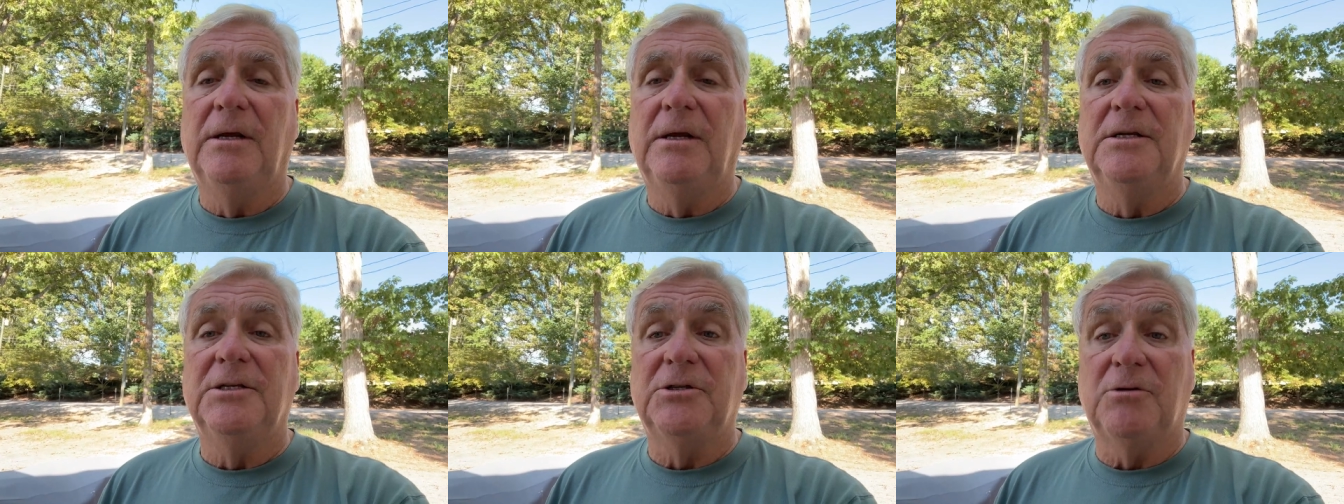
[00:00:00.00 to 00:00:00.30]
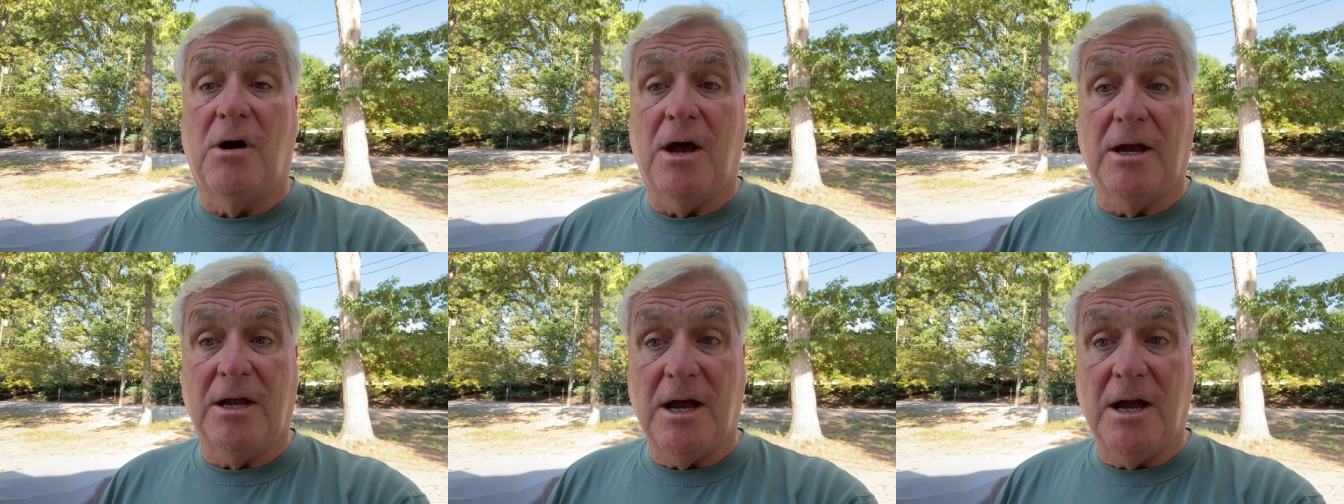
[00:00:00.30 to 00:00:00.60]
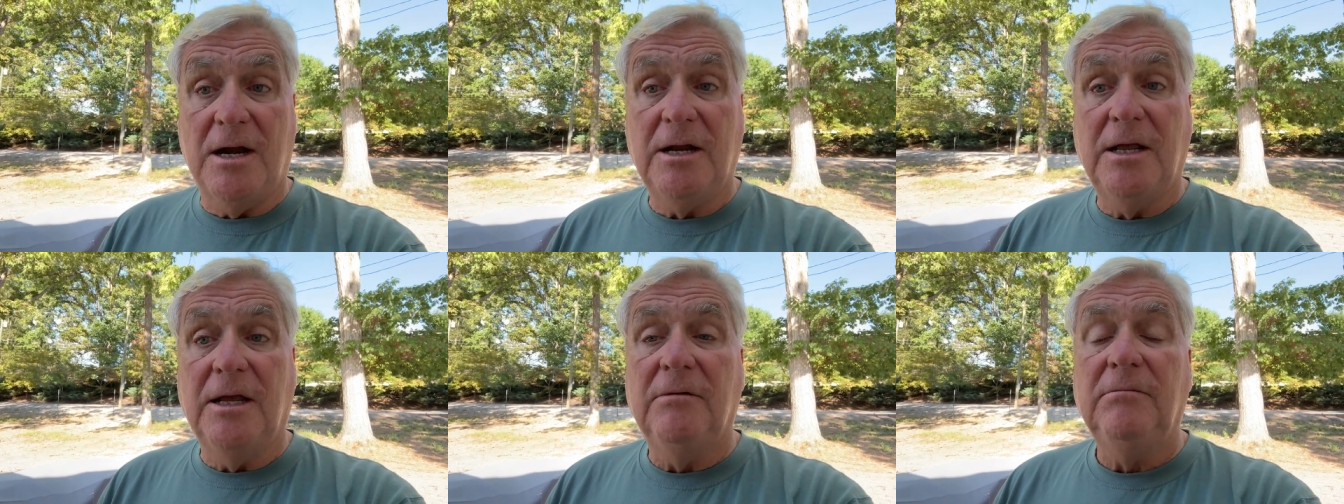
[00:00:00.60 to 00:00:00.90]
So I
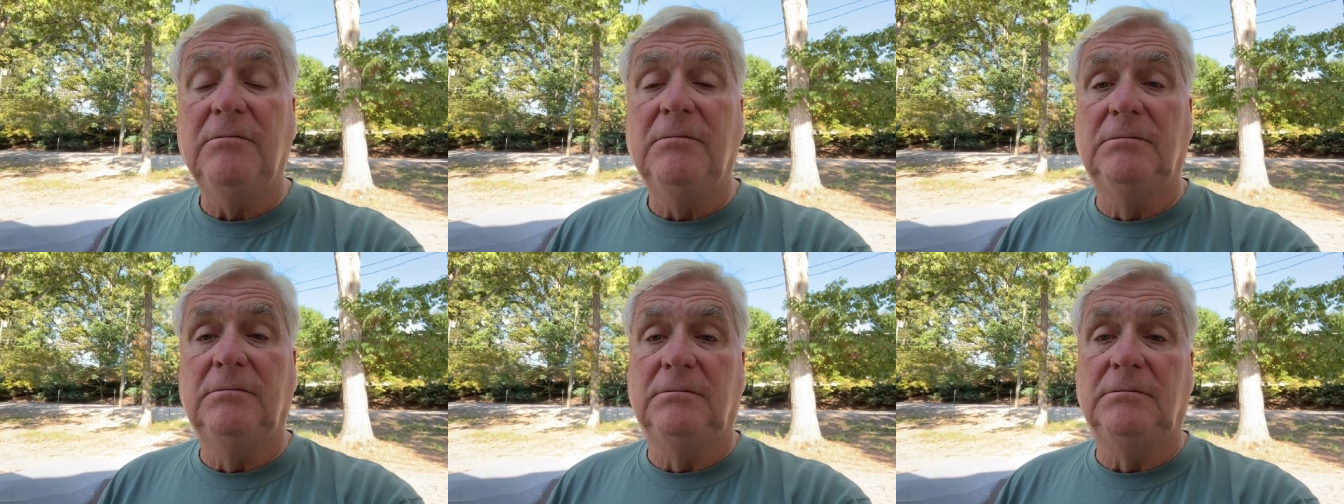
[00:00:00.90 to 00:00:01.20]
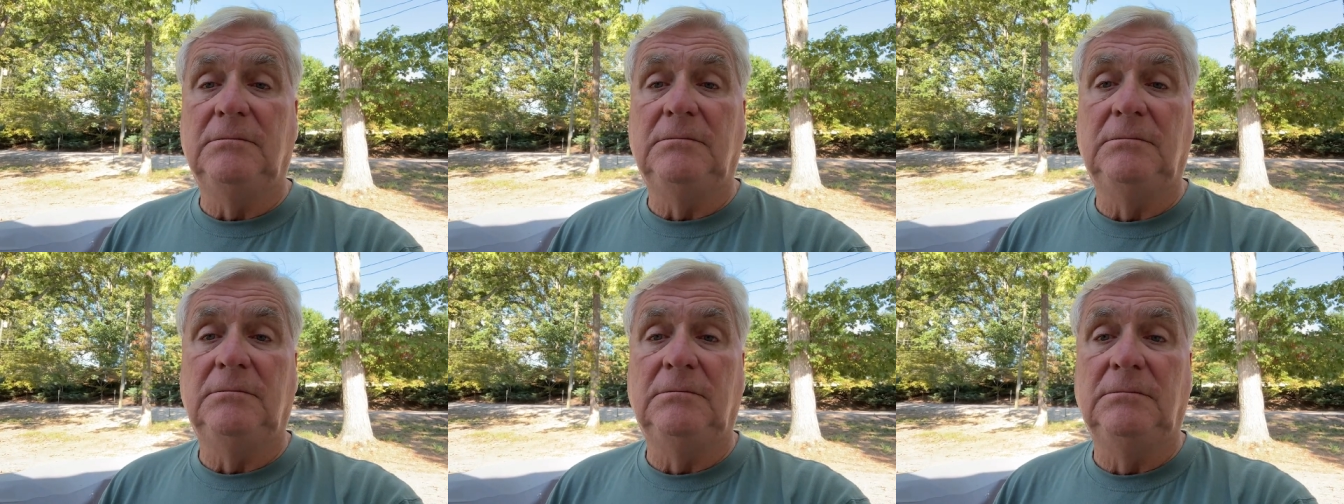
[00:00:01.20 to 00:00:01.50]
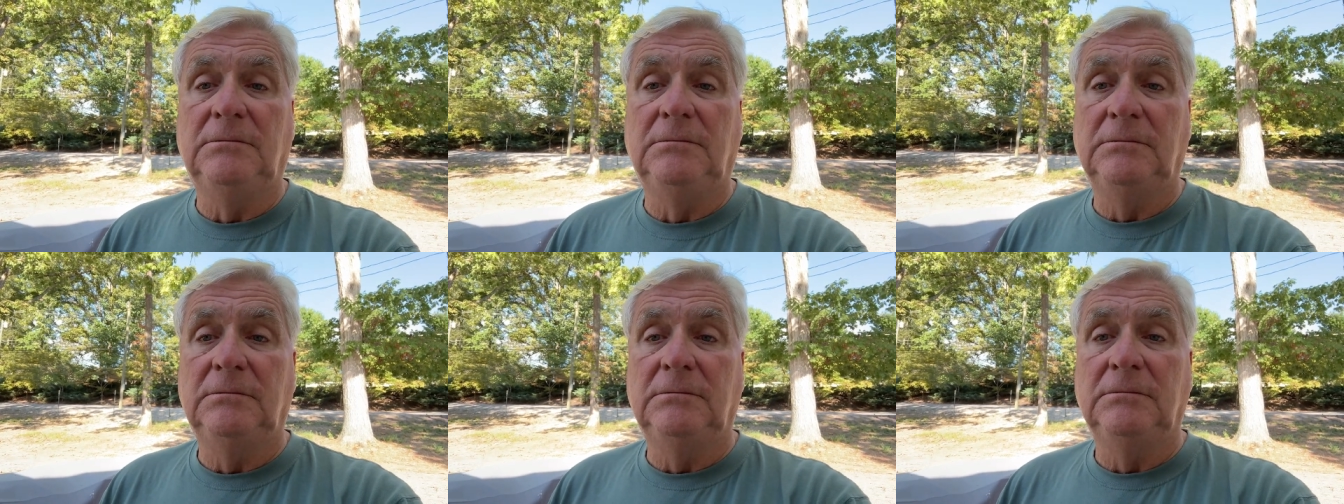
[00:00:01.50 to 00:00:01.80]
got in,
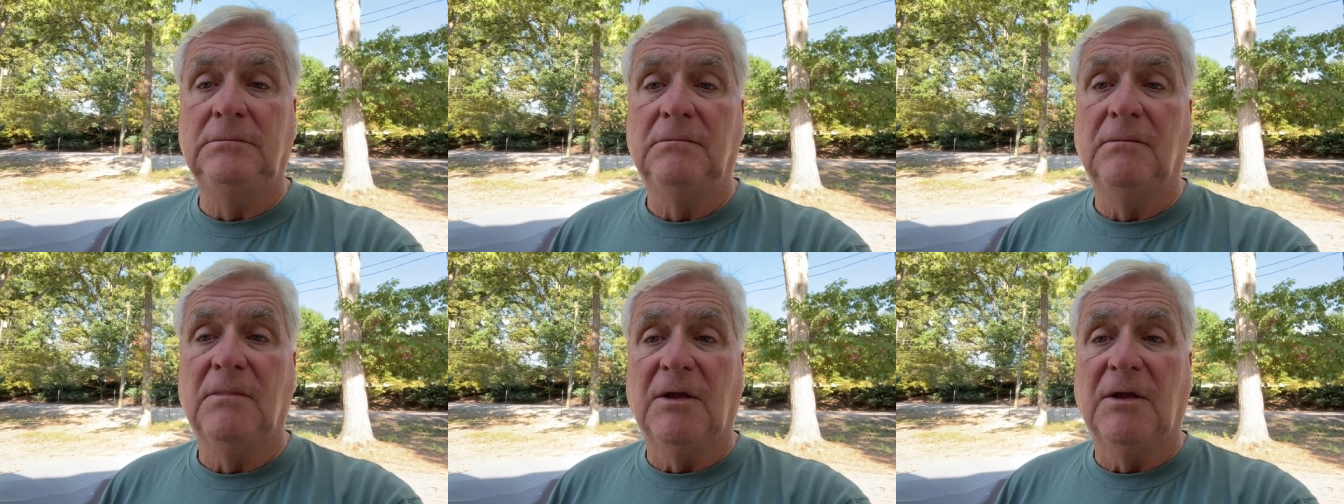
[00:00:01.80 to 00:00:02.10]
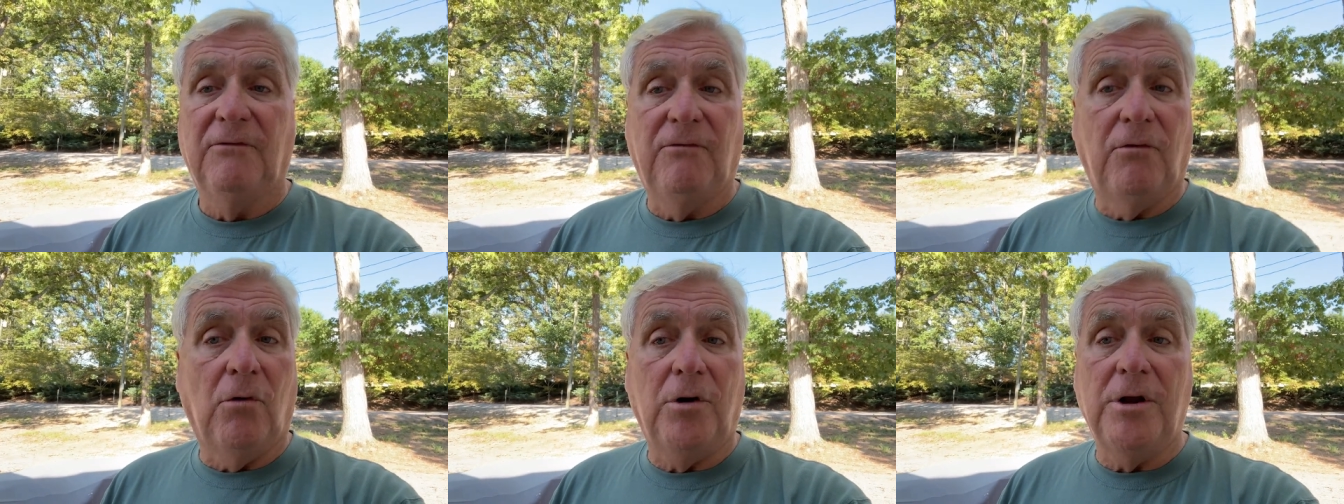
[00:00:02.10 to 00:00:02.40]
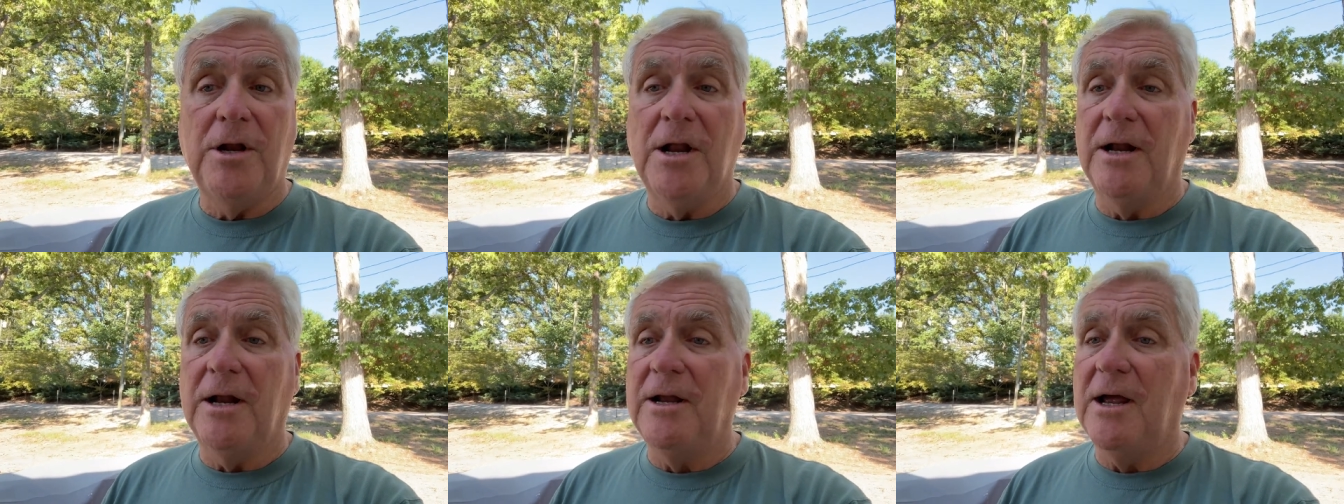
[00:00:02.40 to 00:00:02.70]

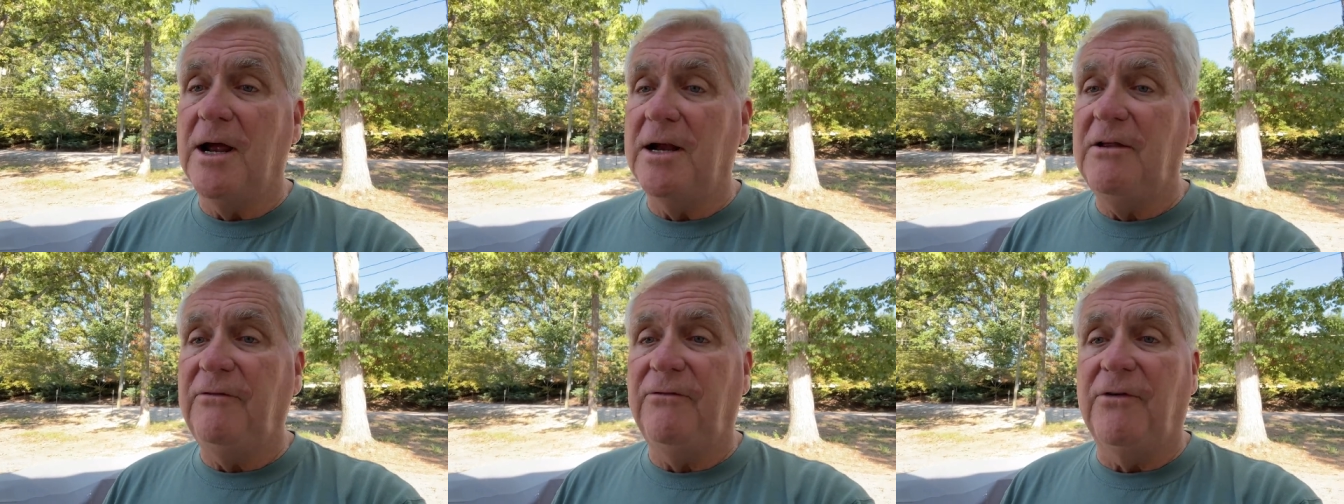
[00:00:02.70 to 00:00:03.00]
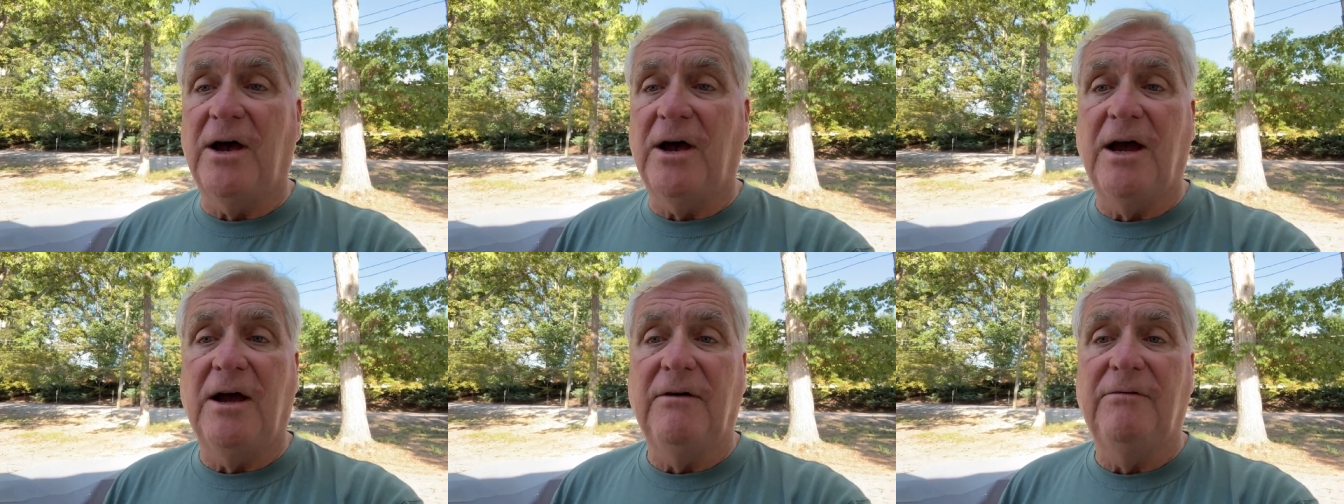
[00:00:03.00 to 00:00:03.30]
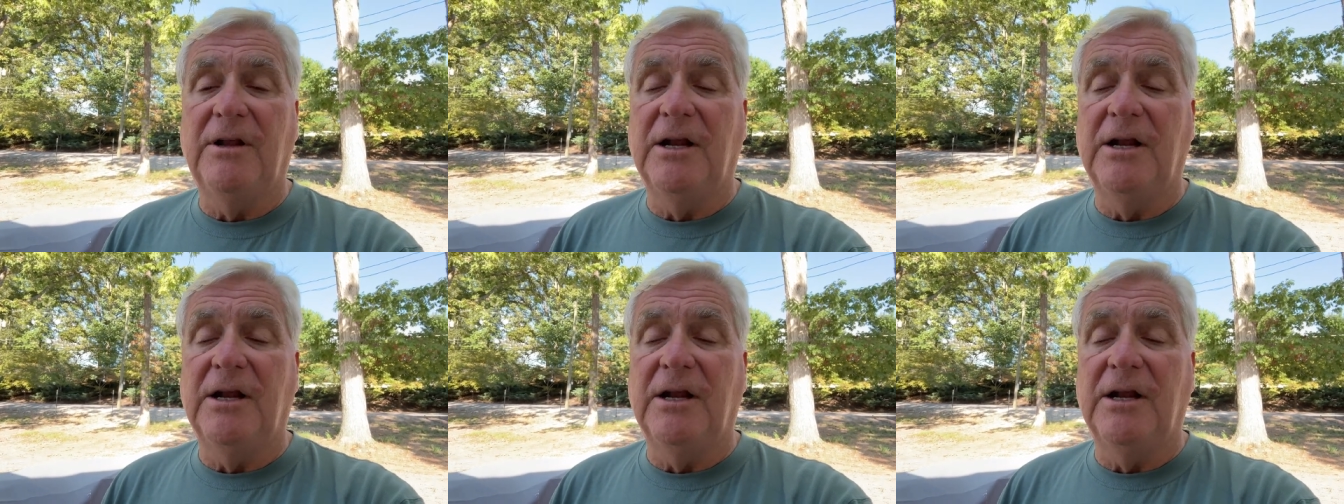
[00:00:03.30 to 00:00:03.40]
$49.95,